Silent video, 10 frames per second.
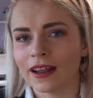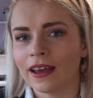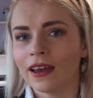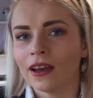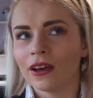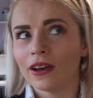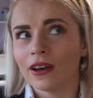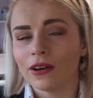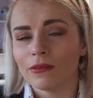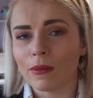like,
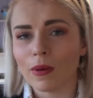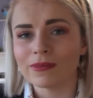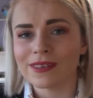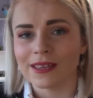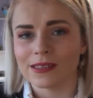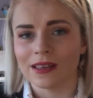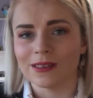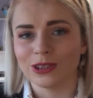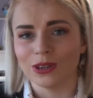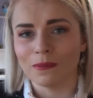my mum's knitting
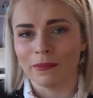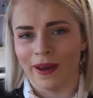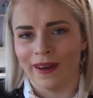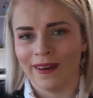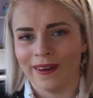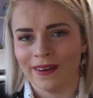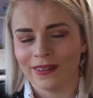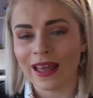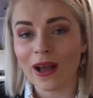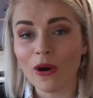this jumper,
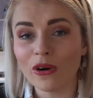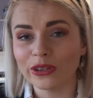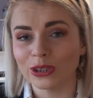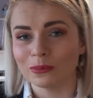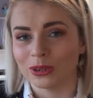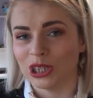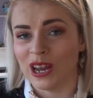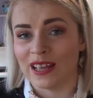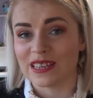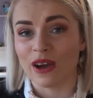like all the jumpers she
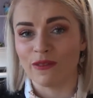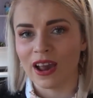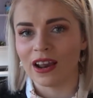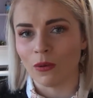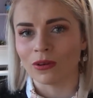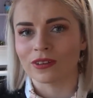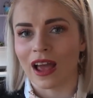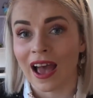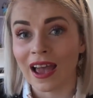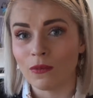knits, I
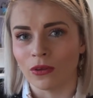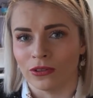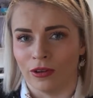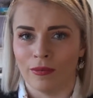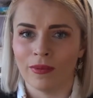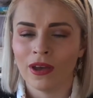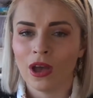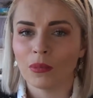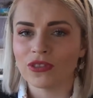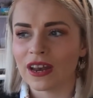want them,
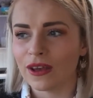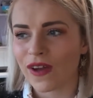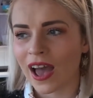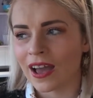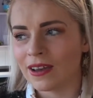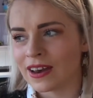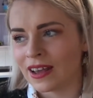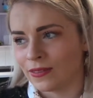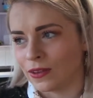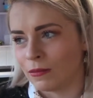but then if I
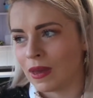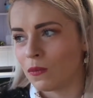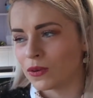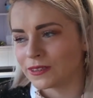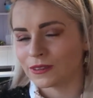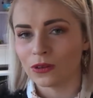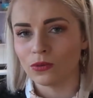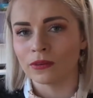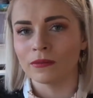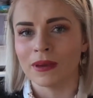knit them, it still
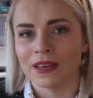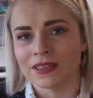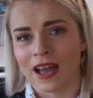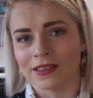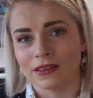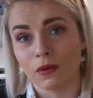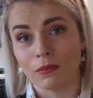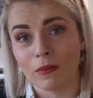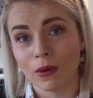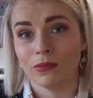wouldn't be as nice as what
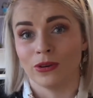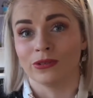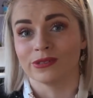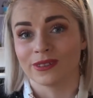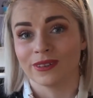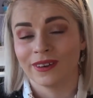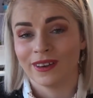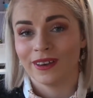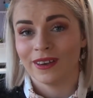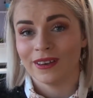my mum does.
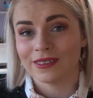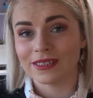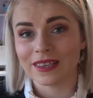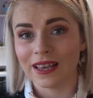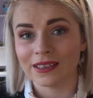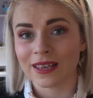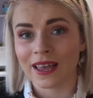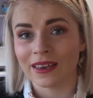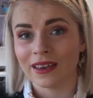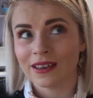So it's
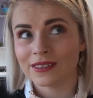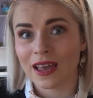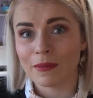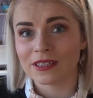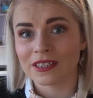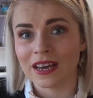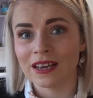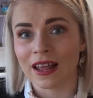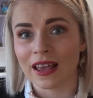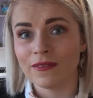like, same as tea,
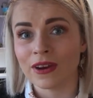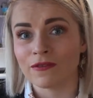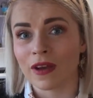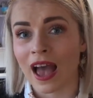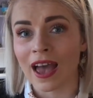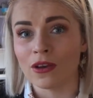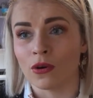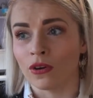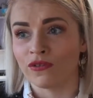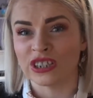like even if I
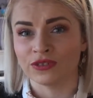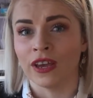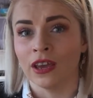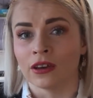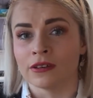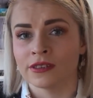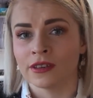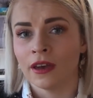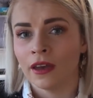cook fish fingers,